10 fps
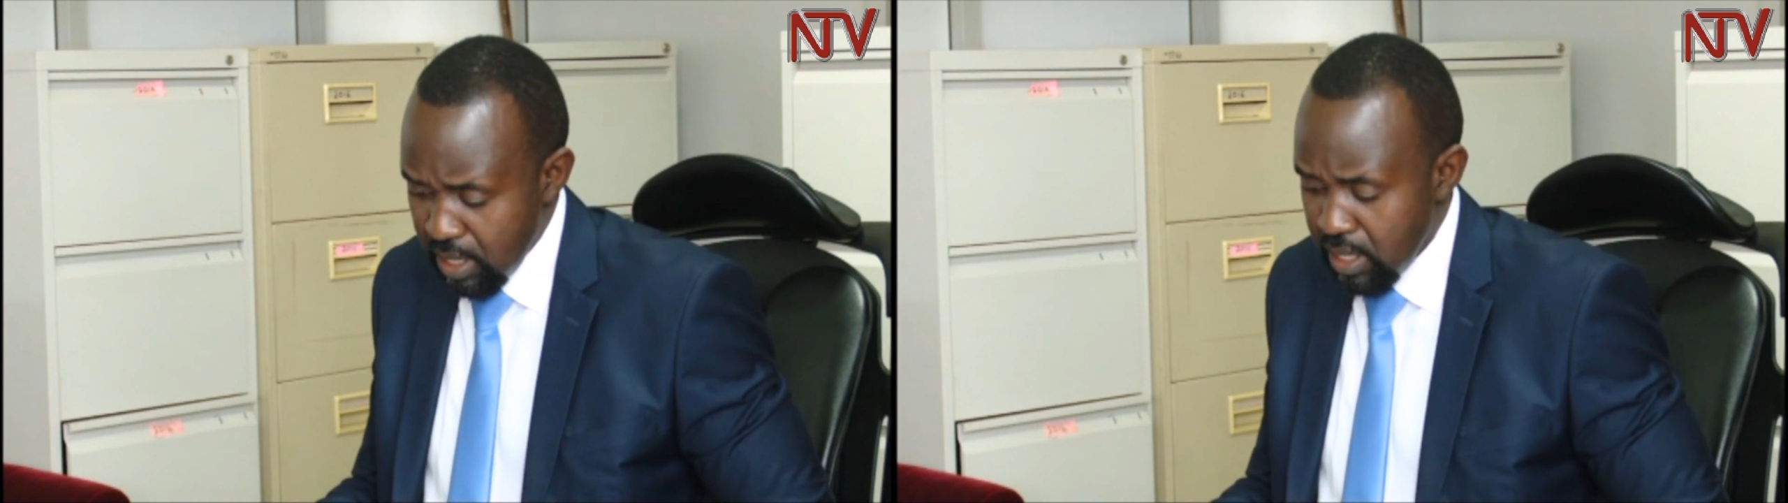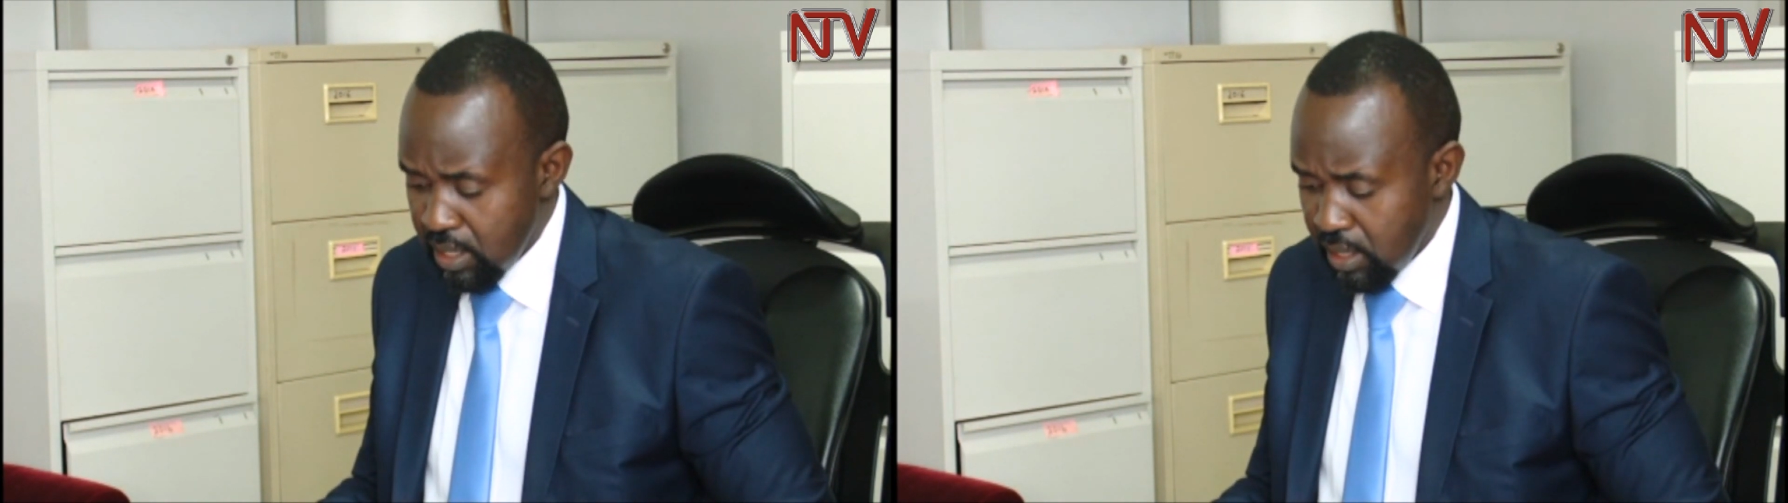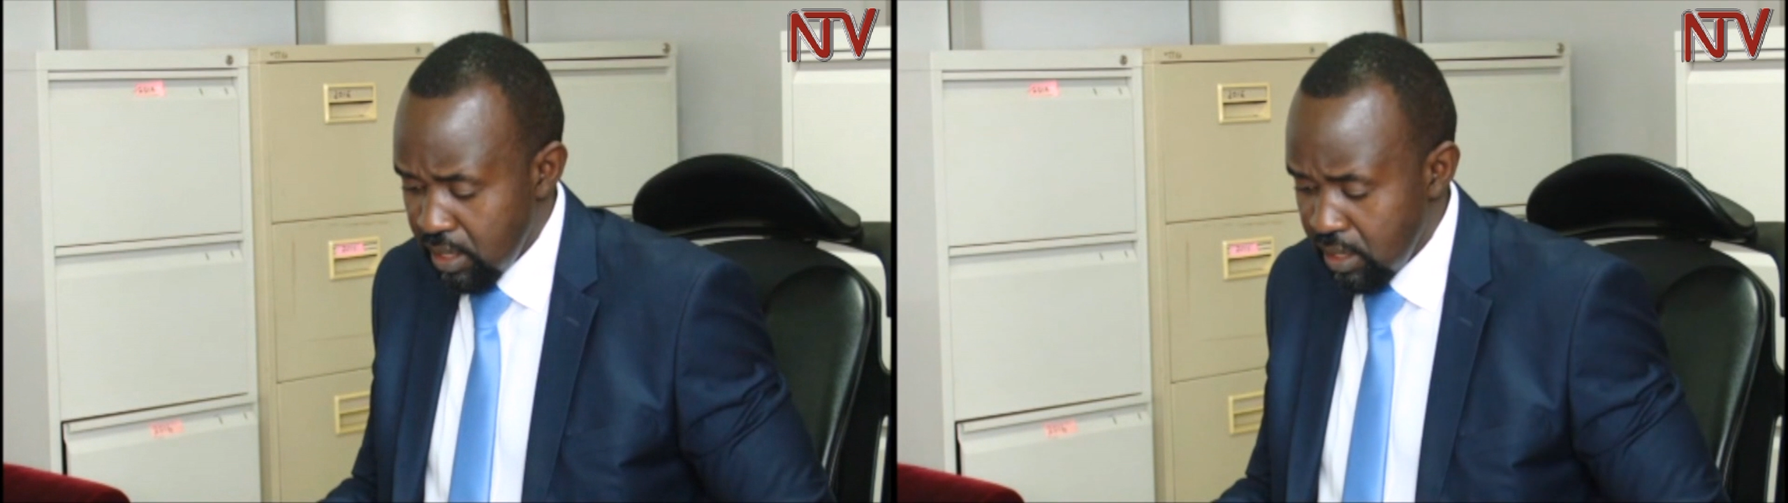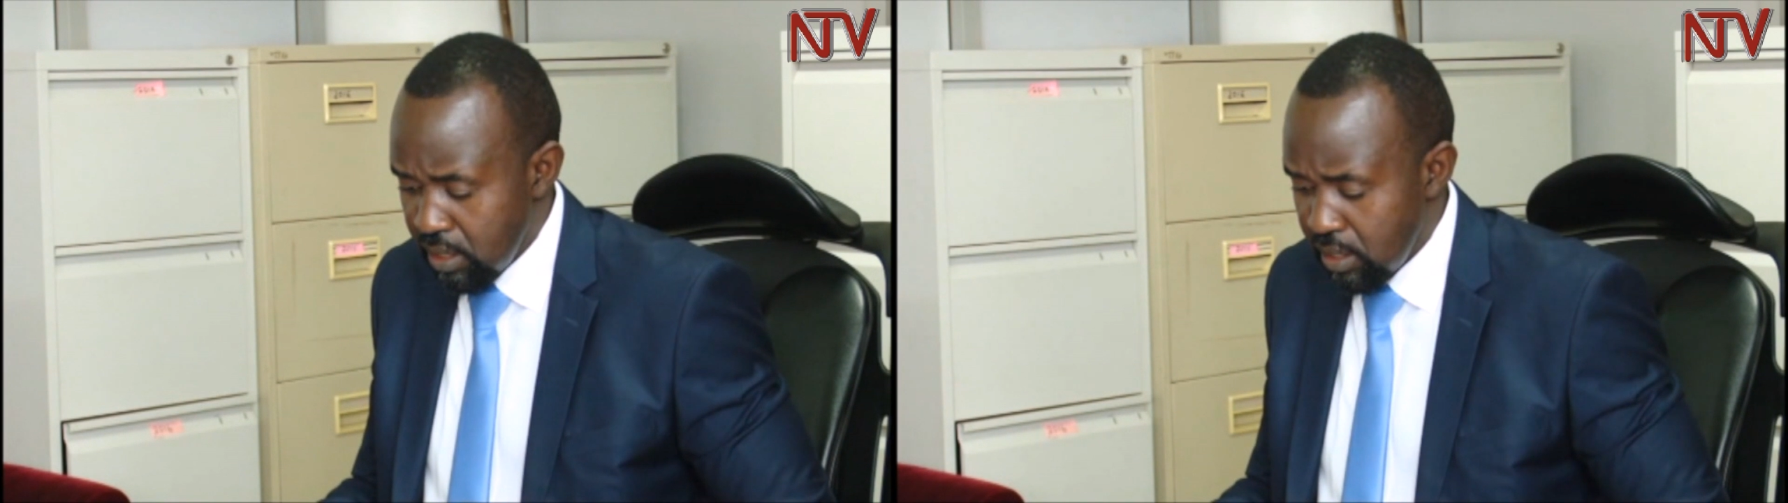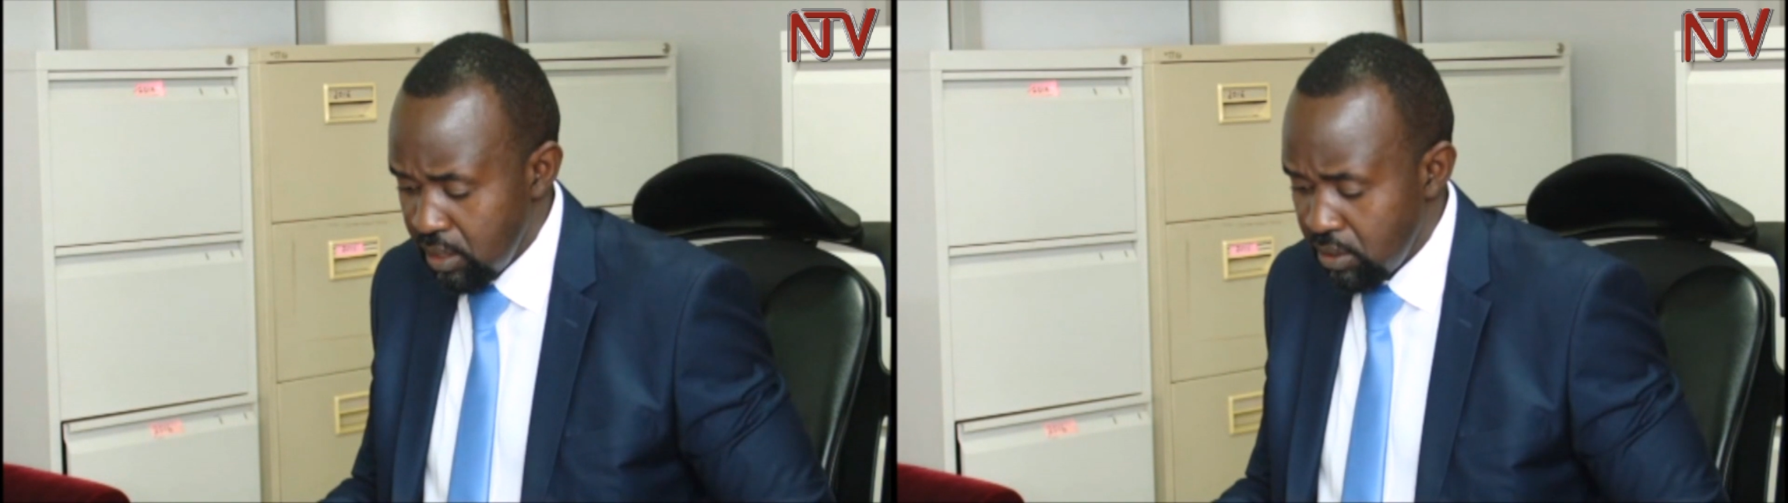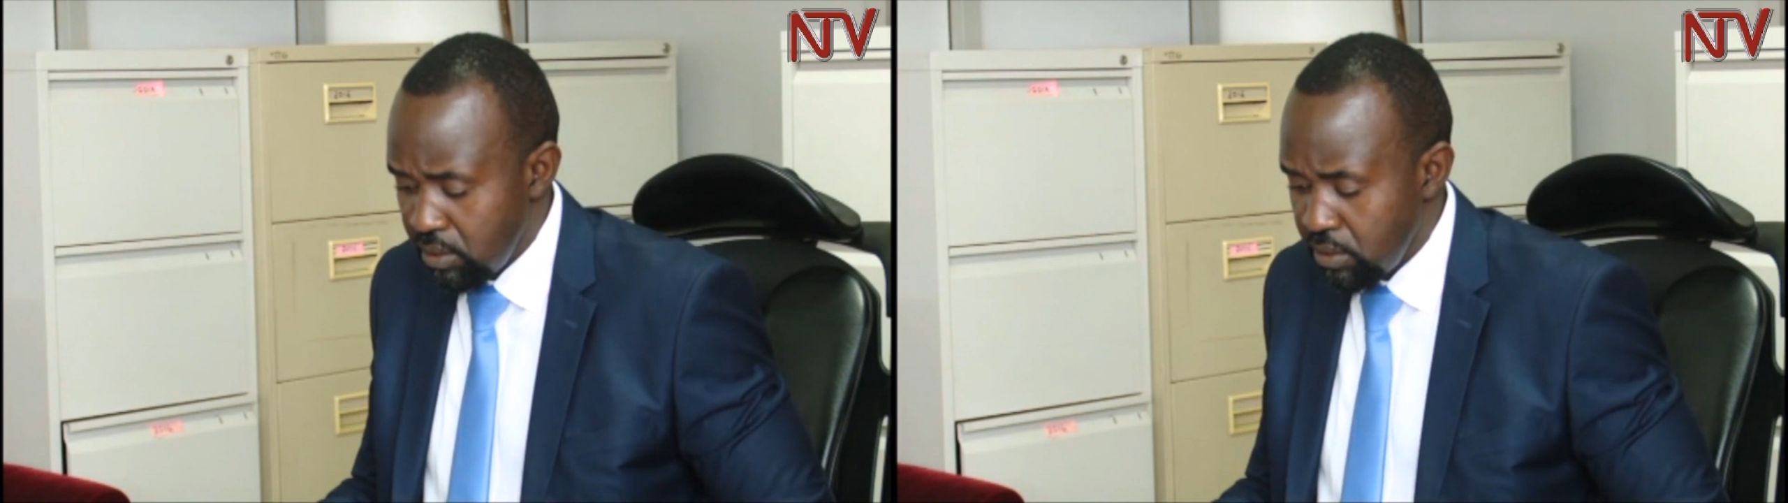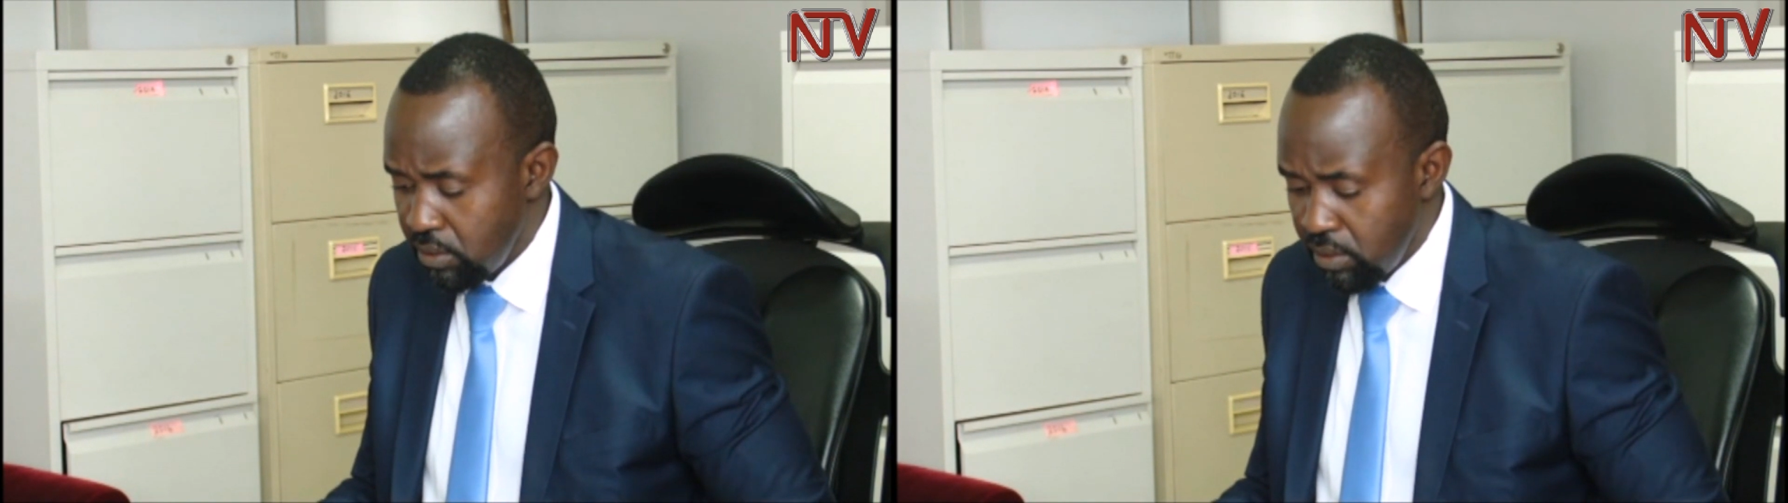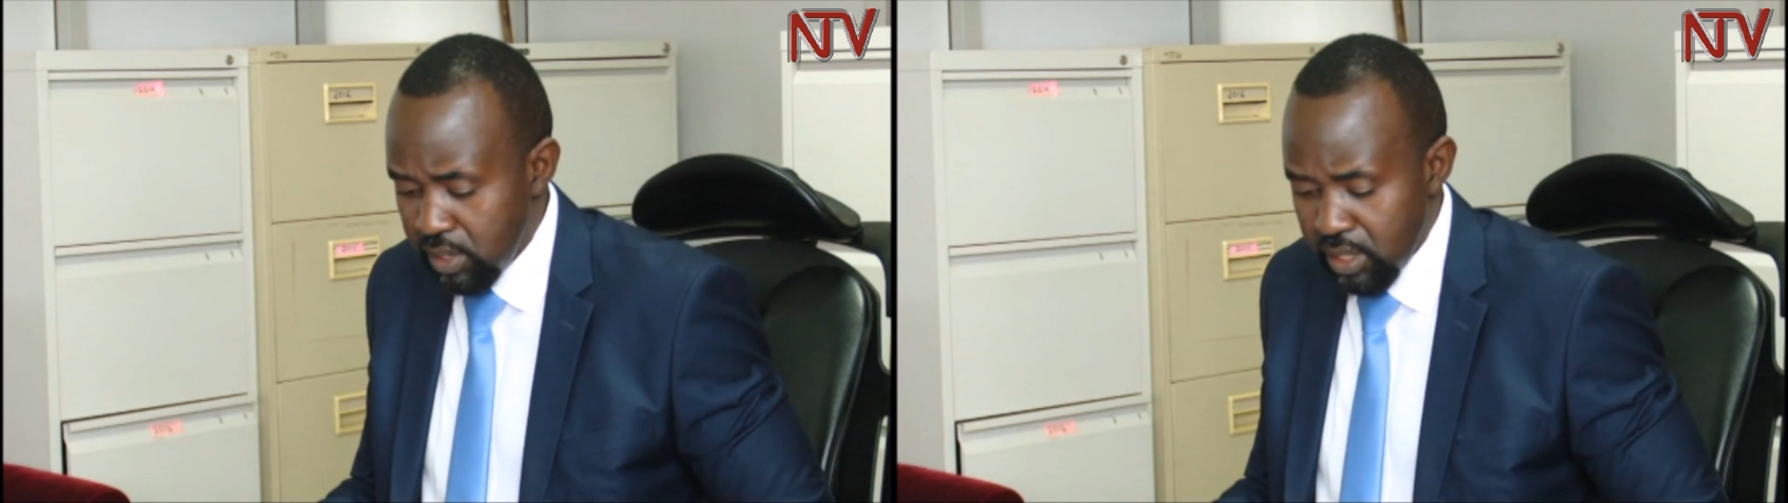and the
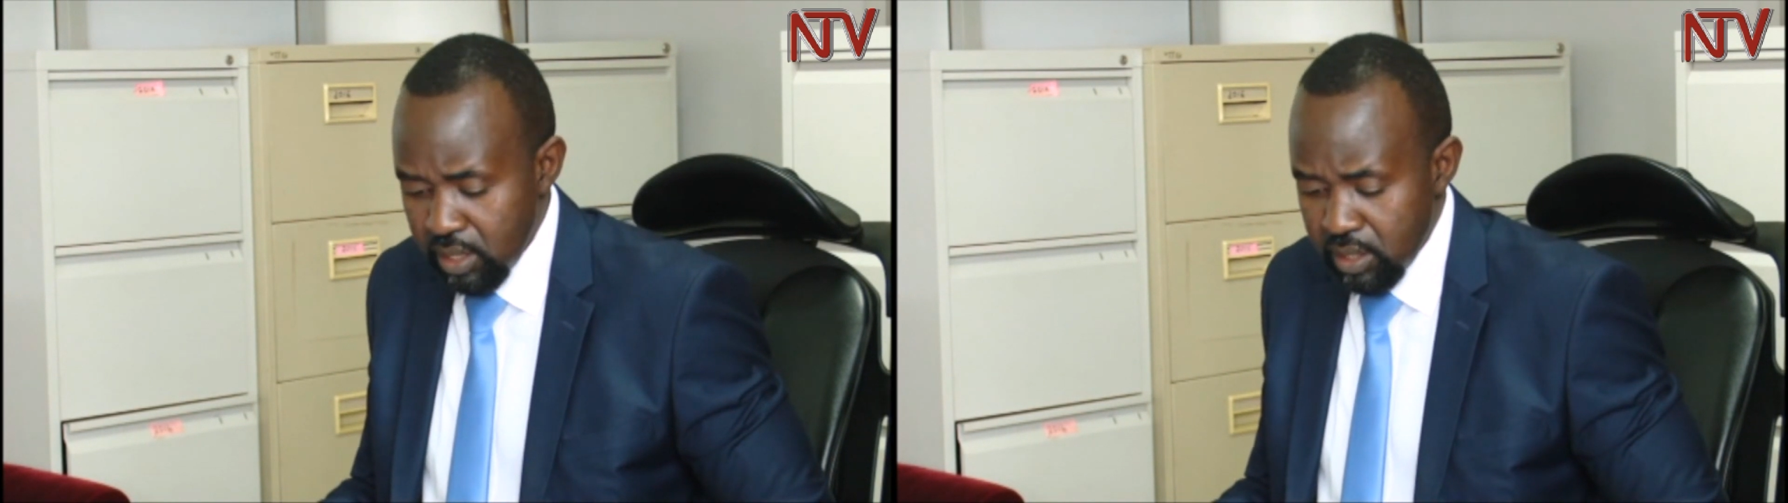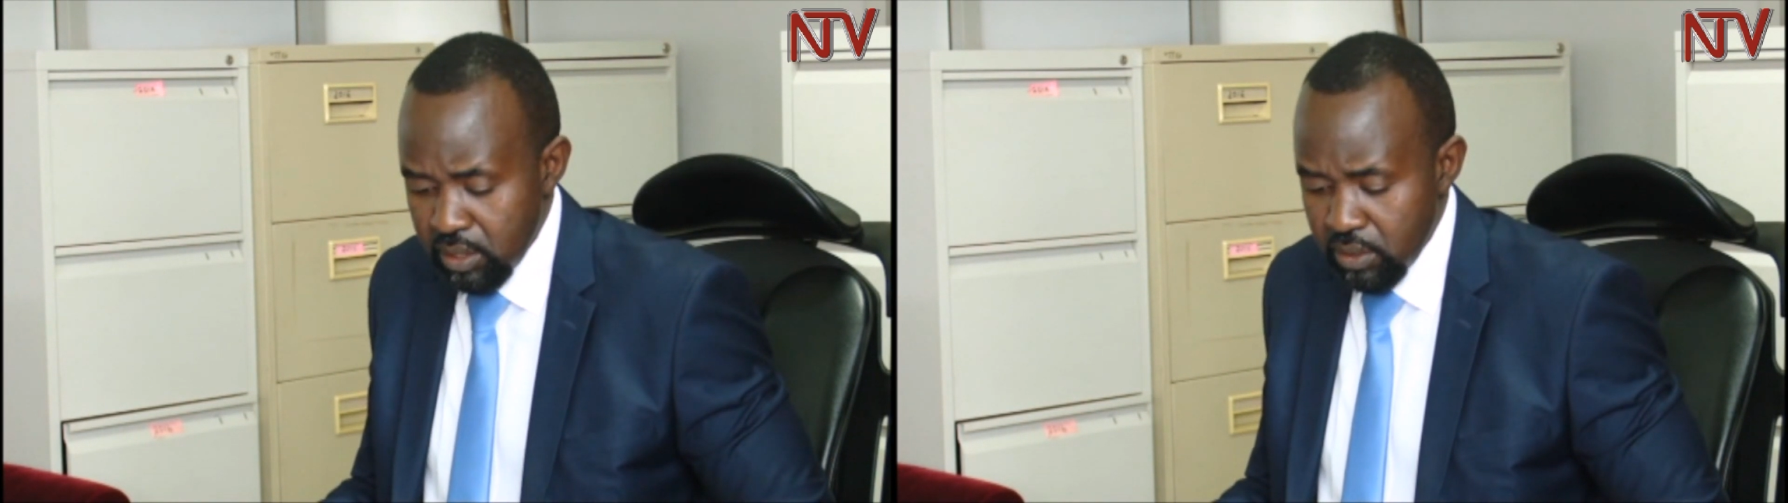order